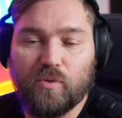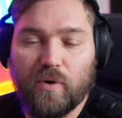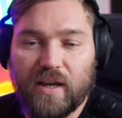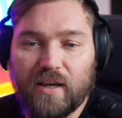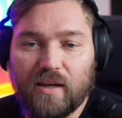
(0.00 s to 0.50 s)

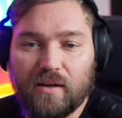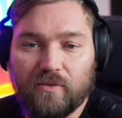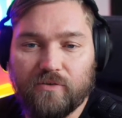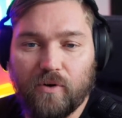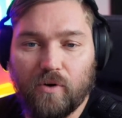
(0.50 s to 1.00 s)
way
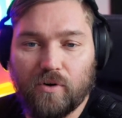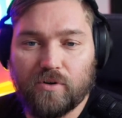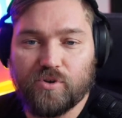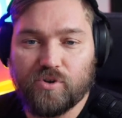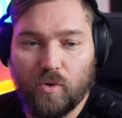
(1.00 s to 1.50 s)
for
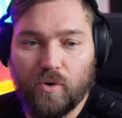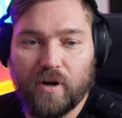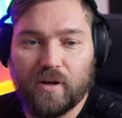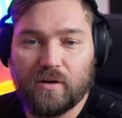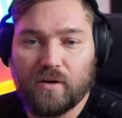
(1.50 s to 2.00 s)

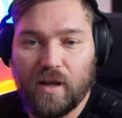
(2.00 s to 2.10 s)
storing